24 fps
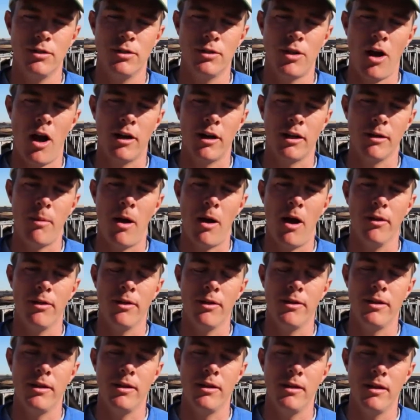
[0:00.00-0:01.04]
talked about
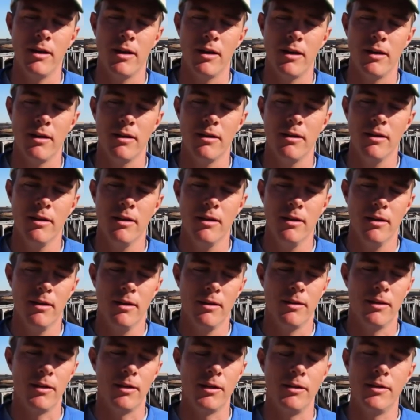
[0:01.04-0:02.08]
the
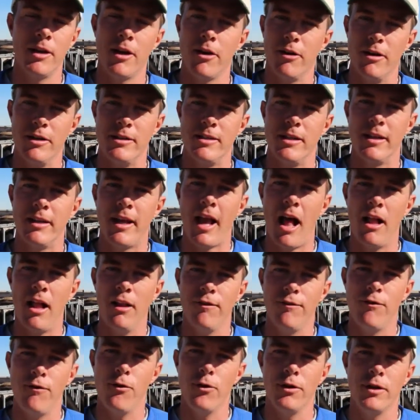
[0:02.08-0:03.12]
dairies in
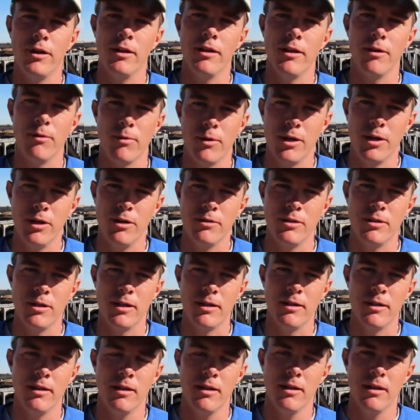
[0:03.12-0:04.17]
California that were
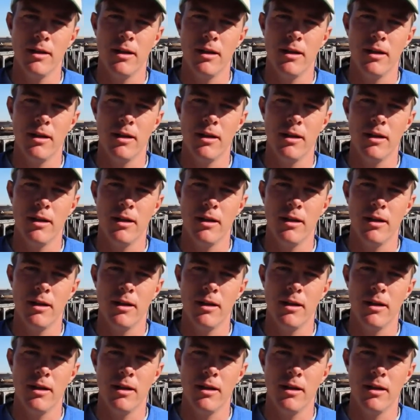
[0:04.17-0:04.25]
using